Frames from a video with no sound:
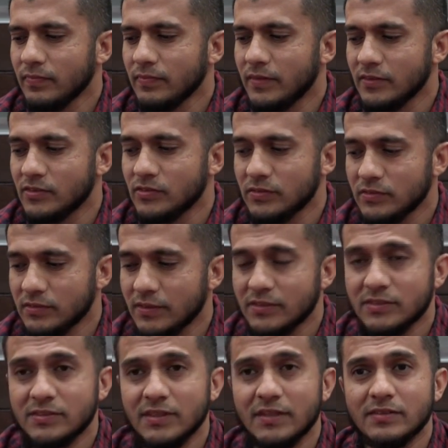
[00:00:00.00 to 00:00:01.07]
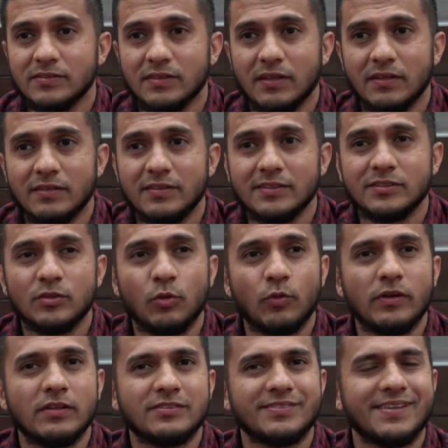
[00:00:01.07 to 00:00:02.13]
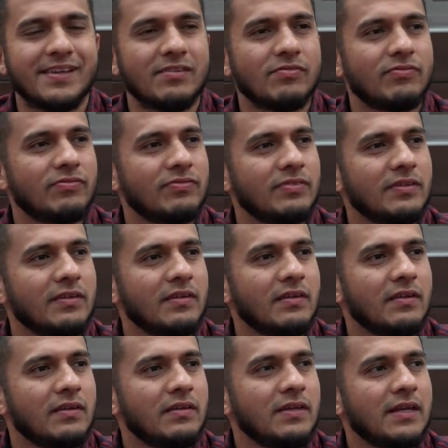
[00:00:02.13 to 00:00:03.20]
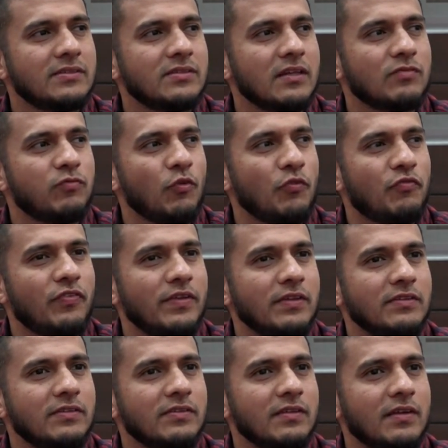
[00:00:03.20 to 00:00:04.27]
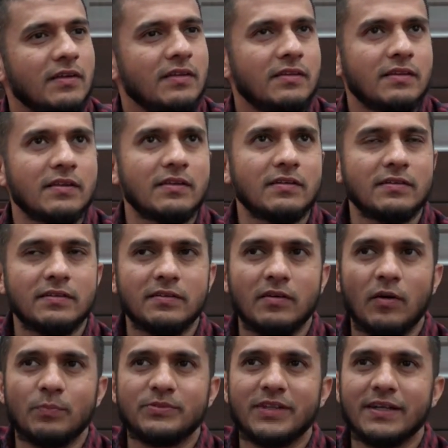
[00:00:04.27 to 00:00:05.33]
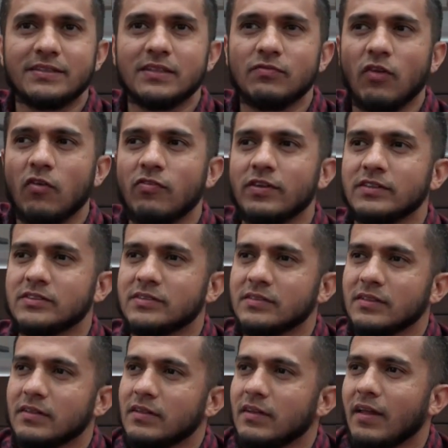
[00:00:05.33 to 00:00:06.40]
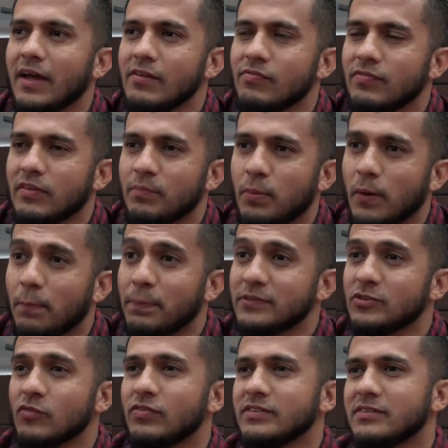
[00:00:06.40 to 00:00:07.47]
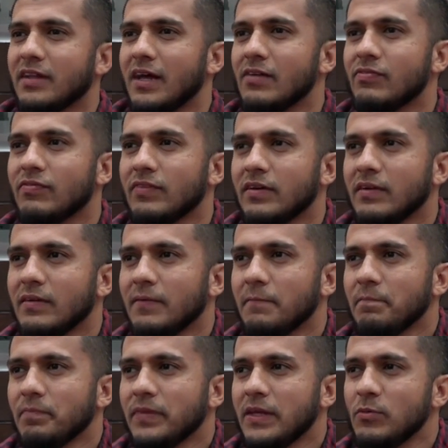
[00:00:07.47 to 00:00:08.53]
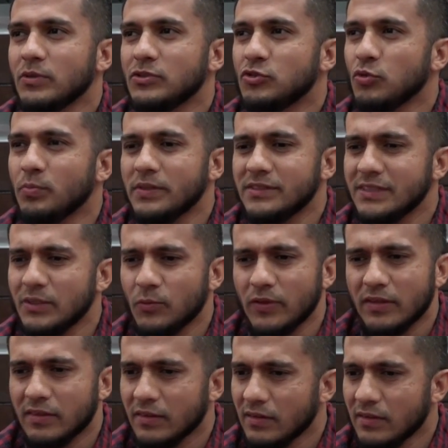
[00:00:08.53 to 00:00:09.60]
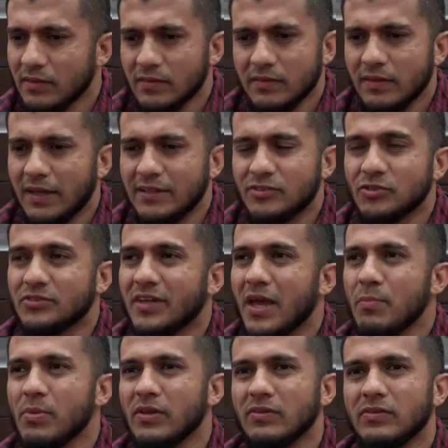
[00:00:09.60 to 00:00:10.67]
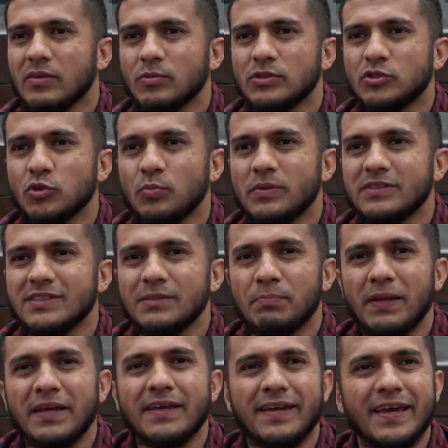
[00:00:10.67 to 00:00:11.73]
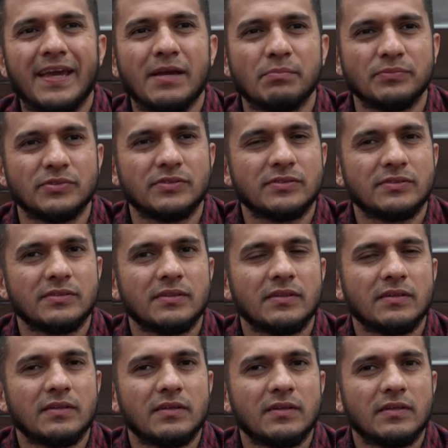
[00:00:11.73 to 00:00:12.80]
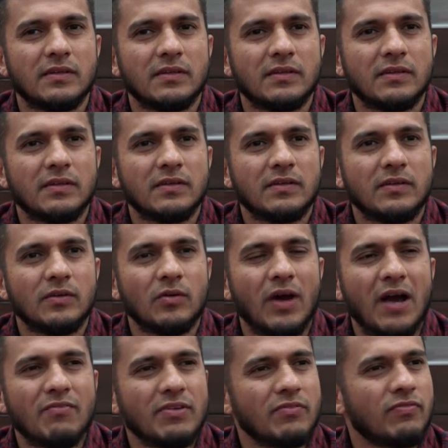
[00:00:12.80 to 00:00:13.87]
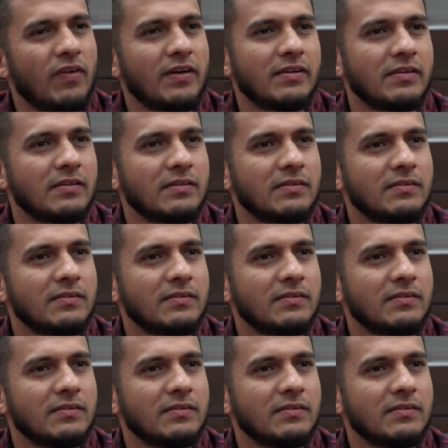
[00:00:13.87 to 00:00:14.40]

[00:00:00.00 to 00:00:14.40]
This is a disloyal slave. He has not fulfilled the objective of his life, the purpose of his life. He was too busy with entertainment. He was too busy playing games, having fun.